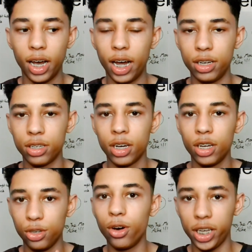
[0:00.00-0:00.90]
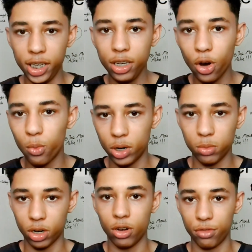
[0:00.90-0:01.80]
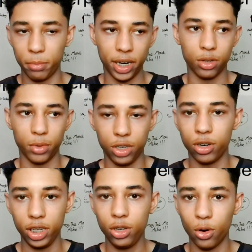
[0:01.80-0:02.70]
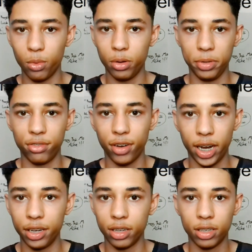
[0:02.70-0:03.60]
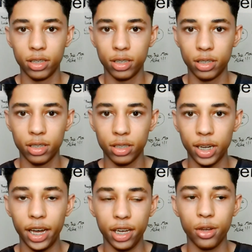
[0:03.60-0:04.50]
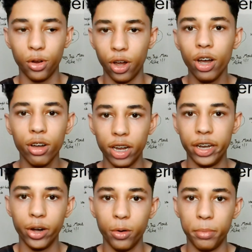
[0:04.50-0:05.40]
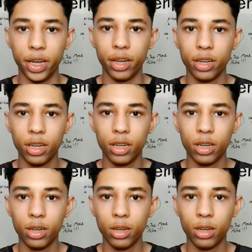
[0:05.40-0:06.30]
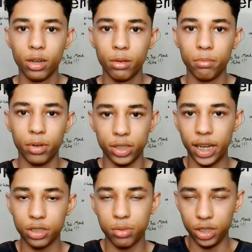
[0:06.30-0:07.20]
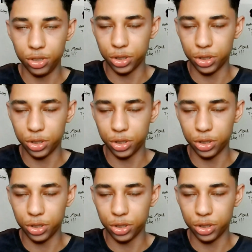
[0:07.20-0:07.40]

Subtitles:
And your ego will recover, by the way. Your ego will be fine. Like, it'll hurt a little bit, but that's when you